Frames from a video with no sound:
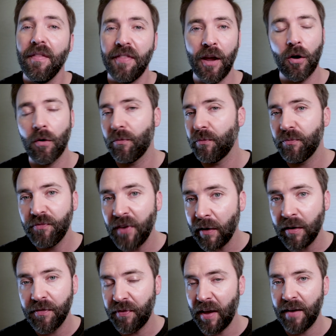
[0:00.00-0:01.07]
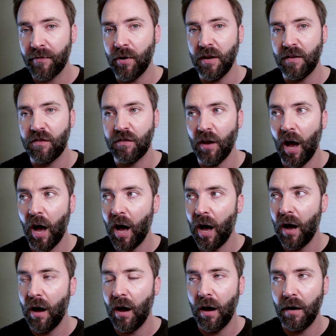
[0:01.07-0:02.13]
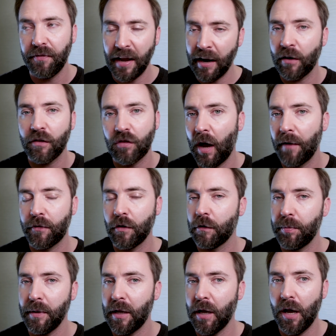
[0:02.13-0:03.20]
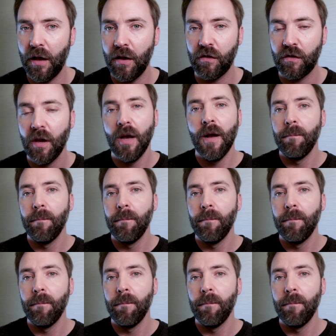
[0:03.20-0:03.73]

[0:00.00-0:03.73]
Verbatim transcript: They are very favorites of airsofters because